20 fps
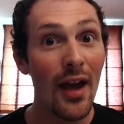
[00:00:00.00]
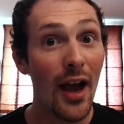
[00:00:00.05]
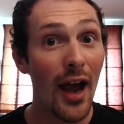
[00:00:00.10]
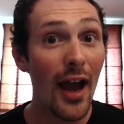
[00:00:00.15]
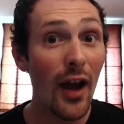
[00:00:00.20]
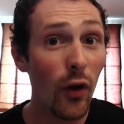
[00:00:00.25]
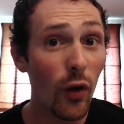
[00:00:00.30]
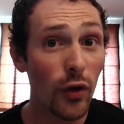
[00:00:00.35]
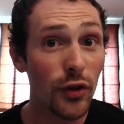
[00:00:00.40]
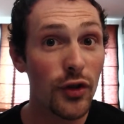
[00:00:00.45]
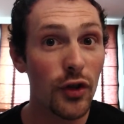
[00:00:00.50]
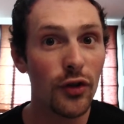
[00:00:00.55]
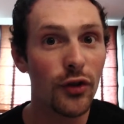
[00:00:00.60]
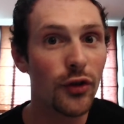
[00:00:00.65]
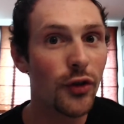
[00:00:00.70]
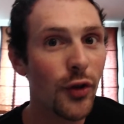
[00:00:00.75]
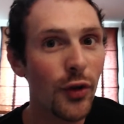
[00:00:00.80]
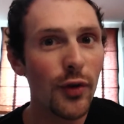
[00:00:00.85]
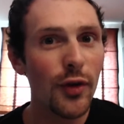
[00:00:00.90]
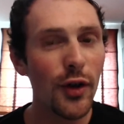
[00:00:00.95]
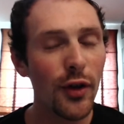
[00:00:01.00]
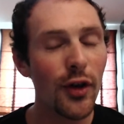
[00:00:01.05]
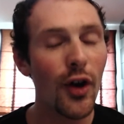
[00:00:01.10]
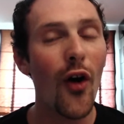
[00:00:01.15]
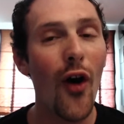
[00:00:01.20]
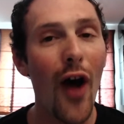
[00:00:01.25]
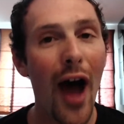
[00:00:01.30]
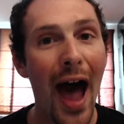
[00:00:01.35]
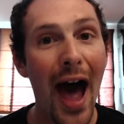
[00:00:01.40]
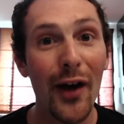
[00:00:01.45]
And also, do you
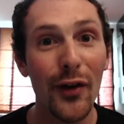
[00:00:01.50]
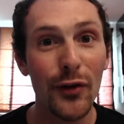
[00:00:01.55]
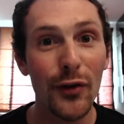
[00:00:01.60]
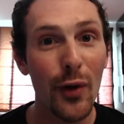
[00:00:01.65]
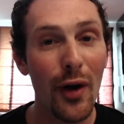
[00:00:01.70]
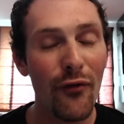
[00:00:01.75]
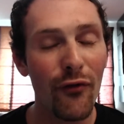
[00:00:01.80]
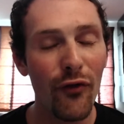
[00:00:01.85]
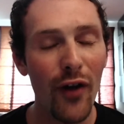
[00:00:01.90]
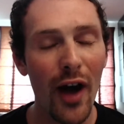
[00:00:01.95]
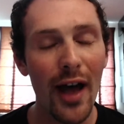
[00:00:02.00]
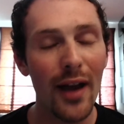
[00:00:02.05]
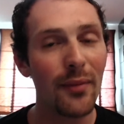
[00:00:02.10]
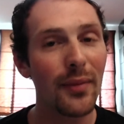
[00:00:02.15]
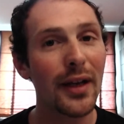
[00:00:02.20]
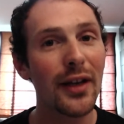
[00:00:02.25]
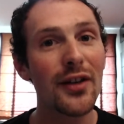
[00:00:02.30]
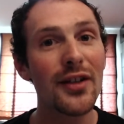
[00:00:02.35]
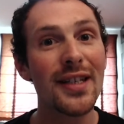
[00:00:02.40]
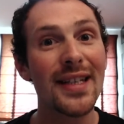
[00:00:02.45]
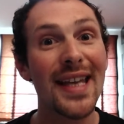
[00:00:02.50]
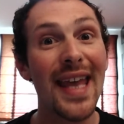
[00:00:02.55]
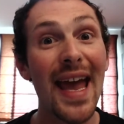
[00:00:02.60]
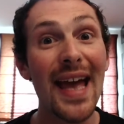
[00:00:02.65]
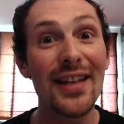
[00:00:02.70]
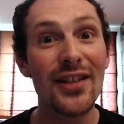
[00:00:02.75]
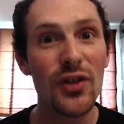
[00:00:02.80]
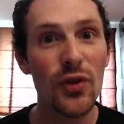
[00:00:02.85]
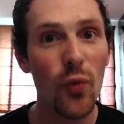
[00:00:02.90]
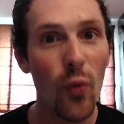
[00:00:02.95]
know how to have fun? Because
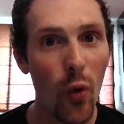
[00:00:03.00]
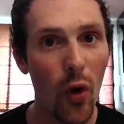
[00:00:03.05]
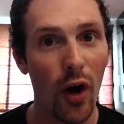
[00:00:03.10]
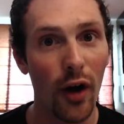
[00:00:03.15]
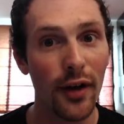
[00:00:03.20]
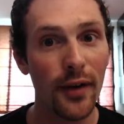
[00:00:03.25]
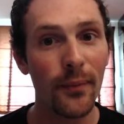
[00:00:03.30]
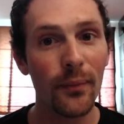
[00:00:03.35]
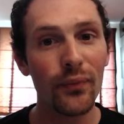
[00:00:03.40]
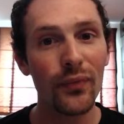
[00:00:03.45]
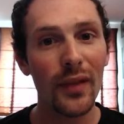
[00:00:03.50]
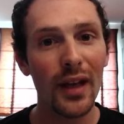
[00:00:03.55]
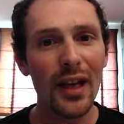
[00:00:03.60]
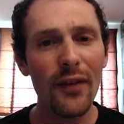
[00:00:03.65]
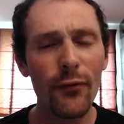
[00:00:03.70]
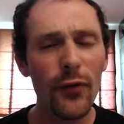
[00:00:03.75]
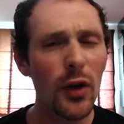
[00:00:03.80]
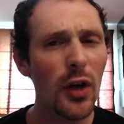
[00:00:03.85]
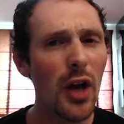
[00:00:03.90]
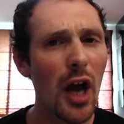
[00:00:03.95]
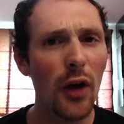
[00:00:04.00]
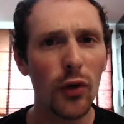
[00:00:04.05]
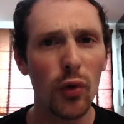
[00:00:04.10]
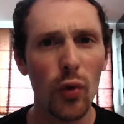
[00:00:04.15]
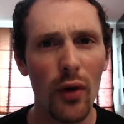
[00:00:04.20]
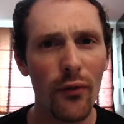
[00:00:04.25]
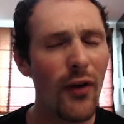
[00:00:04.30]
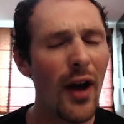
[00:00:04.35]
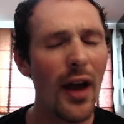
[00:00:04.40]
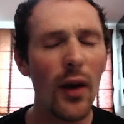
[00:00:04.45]
guess what? If you know how to
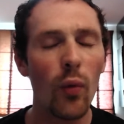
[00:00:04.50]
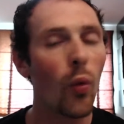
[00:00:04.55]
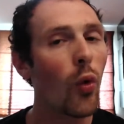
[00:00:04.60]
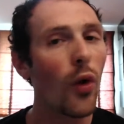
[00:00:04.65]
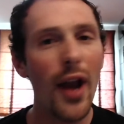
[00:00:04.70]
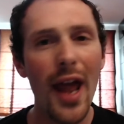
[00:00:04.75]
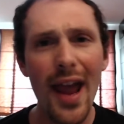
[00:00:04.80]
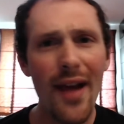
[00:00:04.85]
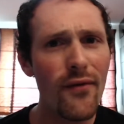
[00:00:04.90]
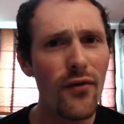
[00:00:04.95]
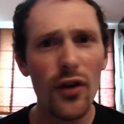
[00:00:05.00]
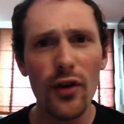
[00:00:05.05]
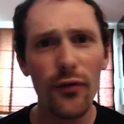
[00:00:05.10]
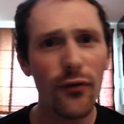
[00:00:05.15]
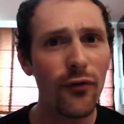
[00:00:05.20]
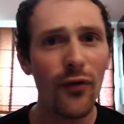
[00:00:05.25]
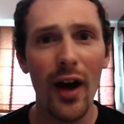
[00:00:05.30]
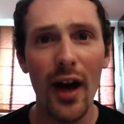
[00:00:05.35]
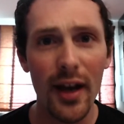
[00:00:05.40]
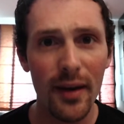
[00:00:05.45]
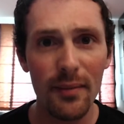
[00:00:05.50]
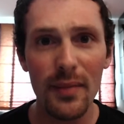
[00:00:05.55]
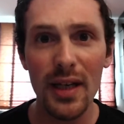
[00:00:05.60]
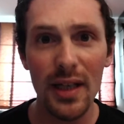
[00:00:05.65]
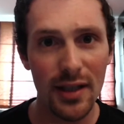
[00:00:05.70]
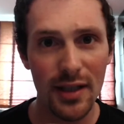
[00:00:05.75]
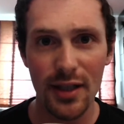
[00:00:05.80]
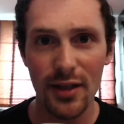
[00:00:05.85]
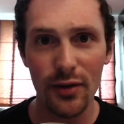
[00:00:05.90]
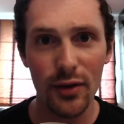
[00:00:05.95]
have fun, whatever fun
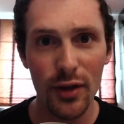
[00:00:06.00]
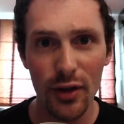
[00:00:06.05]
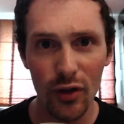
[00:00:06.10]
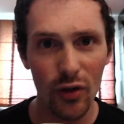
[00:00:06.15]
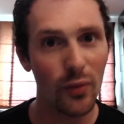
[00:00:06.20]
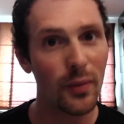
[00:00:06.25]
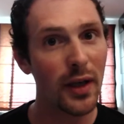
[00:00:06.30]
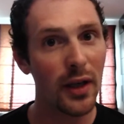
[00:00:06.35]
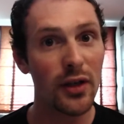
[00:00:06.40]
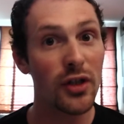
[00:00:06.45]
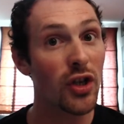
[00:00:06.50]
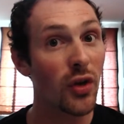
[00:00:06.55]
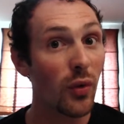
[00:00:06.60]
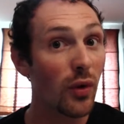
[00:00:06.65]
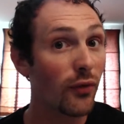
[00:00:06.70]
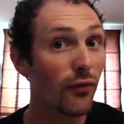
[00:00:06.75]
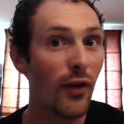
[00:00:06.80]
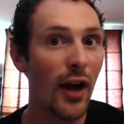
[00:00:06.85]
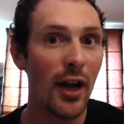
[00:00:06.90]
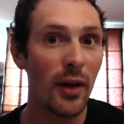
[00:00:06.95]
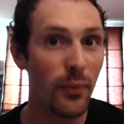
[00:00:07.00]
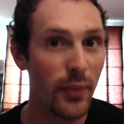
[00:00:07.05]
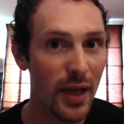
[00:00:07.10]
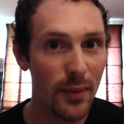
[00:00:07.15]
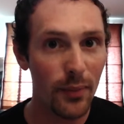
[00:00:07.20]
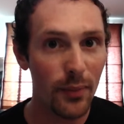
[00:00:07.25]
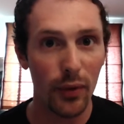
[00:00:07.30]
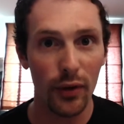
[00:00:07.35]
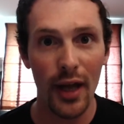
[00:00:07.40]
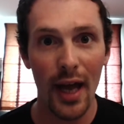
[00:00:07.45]
means to you, because you will find
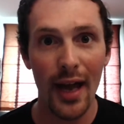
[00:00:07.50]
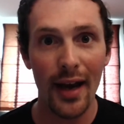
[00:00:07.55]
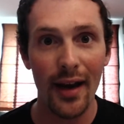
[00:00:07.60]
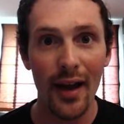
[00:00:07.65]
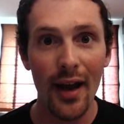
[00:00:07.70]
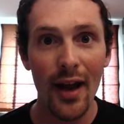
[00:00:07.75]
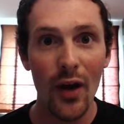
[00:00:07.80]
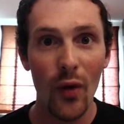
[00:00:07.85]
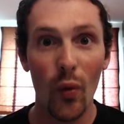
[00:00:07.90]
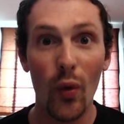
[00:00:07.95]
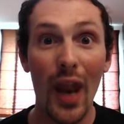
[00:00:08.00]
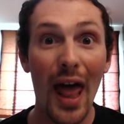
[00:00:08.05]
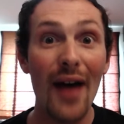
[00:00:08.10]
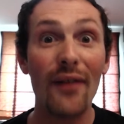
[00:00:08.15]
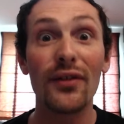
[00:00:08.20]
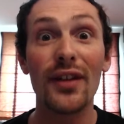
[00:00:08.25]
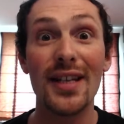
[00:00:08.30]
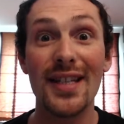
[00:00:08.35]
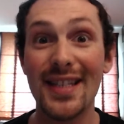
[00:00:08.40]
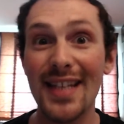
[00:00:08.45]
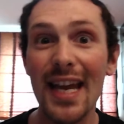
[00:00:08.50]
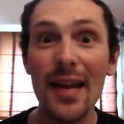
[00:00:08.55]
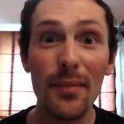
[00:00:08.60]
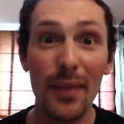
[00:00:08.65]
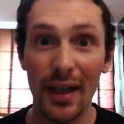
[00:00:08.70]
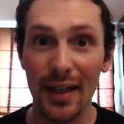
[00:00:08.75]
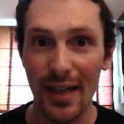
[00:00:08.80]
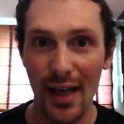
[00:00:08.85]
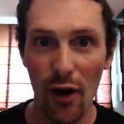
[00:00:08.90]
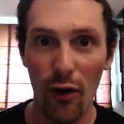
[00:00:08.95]
people that will have the same
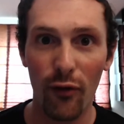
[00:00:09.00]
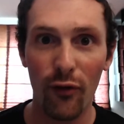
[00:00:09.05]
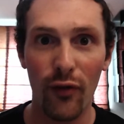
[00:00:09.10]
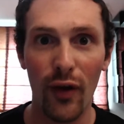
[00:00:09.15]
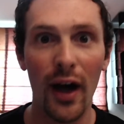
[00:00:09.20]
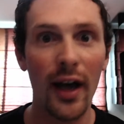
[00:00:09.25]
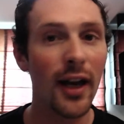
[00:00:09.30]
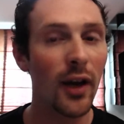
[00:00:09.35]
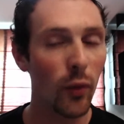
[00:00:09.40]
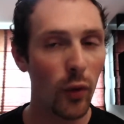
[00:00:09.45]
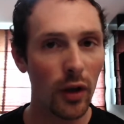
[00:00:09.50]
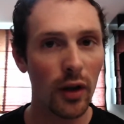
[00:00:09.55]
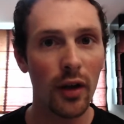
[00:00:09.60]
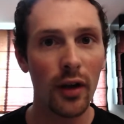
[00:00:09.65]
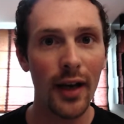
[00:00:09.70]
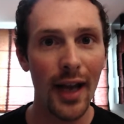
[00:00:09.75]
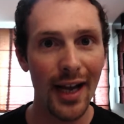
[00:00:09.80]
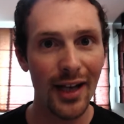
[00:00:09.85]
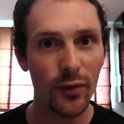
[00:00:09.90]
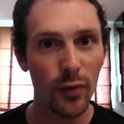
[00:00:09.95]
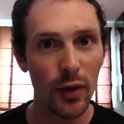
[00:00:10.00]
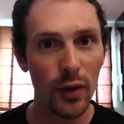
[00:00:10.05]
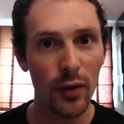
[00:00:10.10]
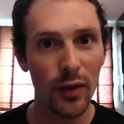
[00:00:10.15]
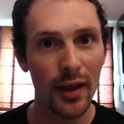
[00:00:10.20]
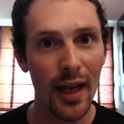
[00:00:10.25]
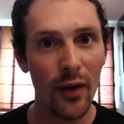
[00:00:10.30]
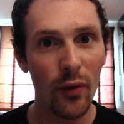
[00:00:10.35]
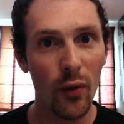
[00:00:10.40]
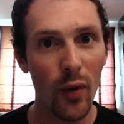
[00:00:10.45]
idea of fun and will connect with you in
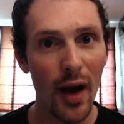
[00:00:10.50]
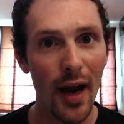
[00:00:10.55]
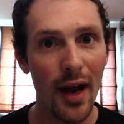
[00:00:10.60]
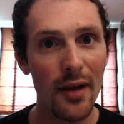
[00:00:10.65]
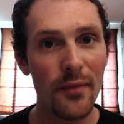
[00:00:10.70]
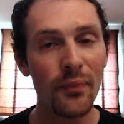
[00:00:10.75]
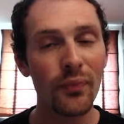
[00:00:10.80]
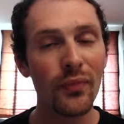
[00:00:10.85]
that way.